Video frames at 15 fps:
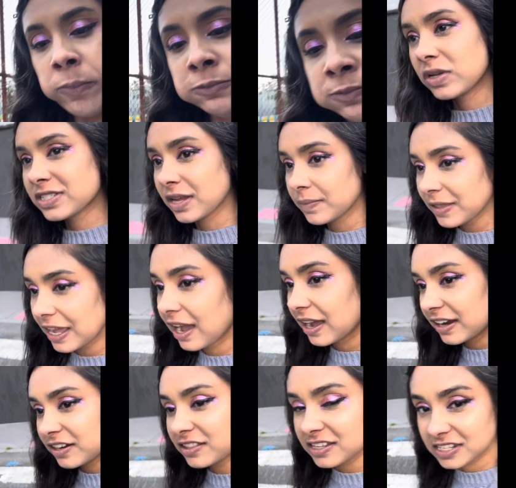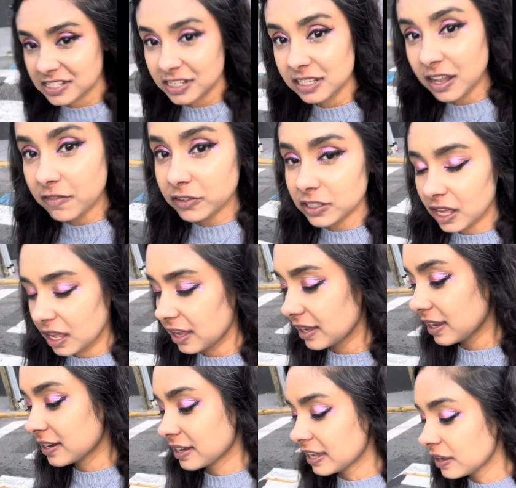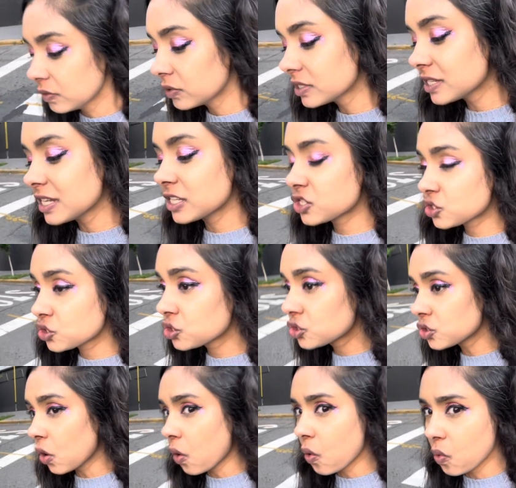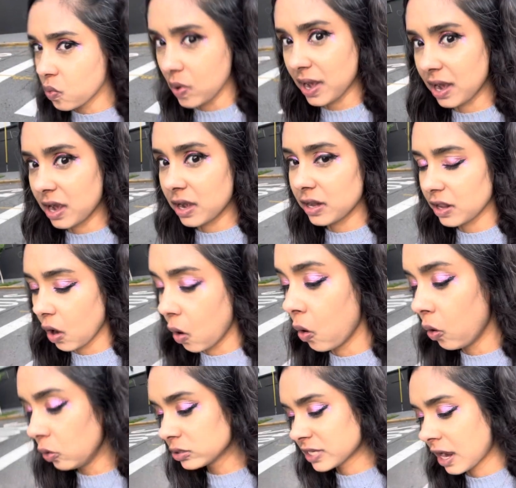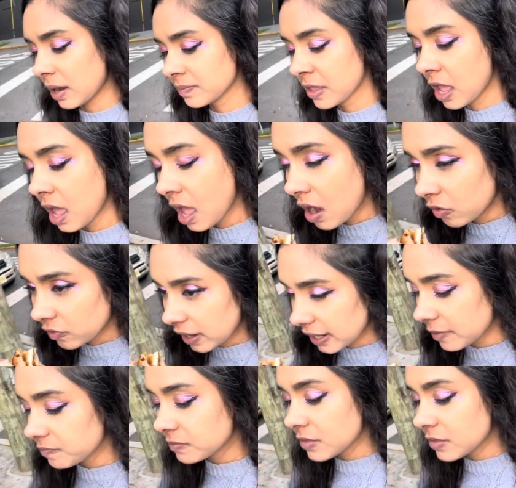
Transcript: One time they hired this C-level guy, and he was like so weird the whole time, right?